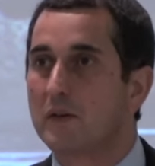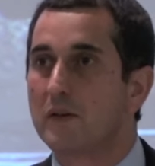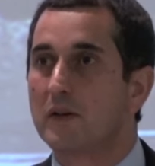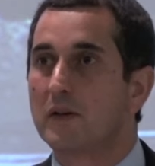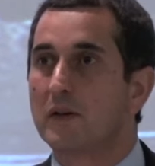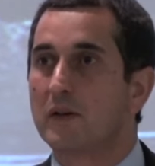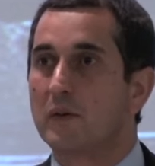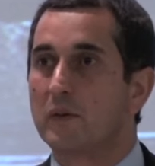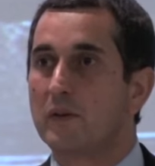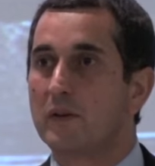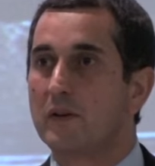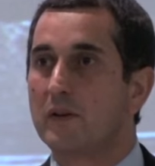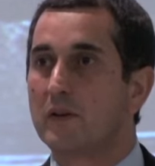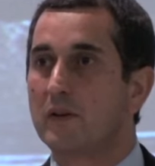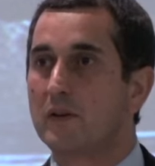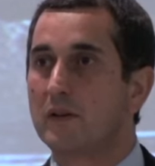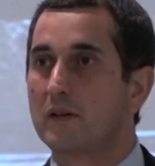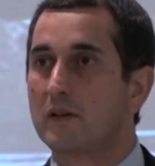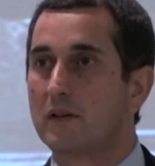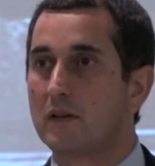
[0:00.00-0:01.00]

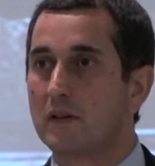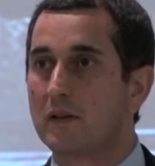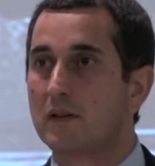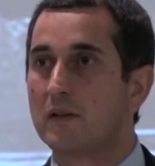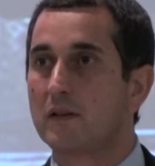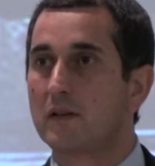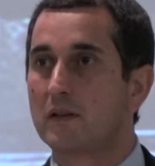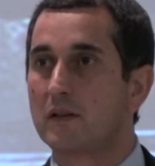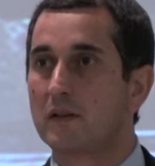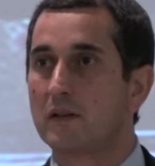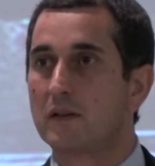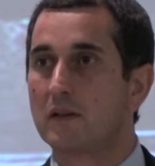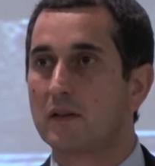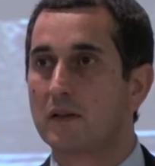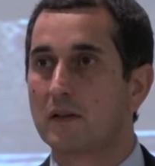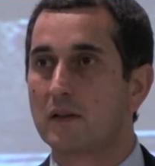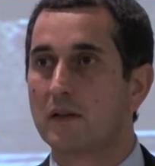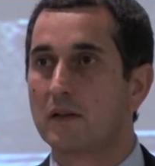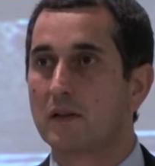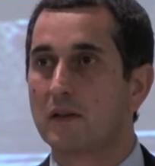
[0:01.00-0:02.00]

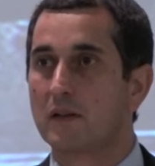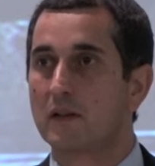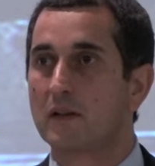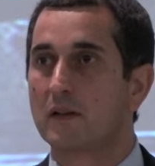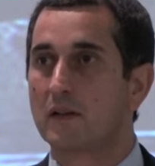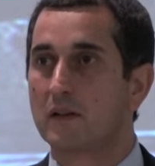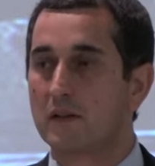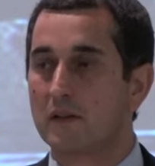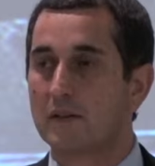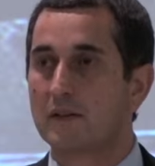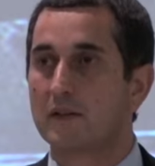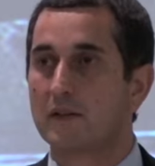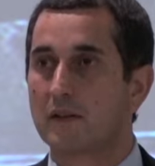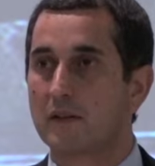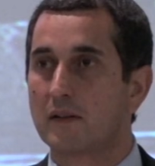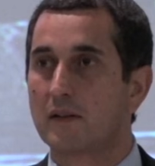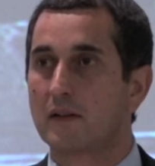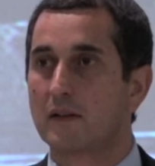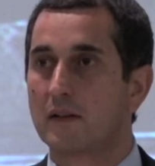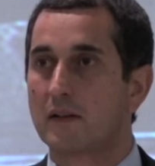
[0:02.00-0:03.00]

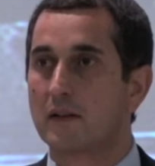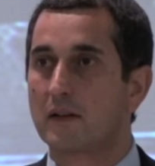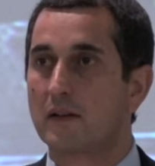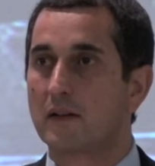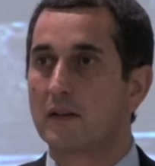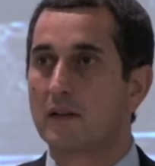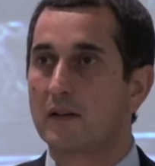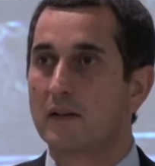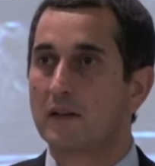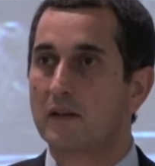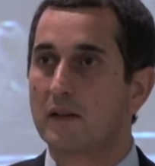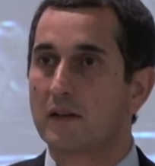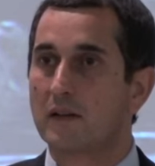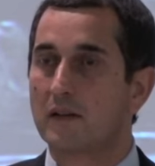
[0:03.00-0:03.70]
Nobody speaks.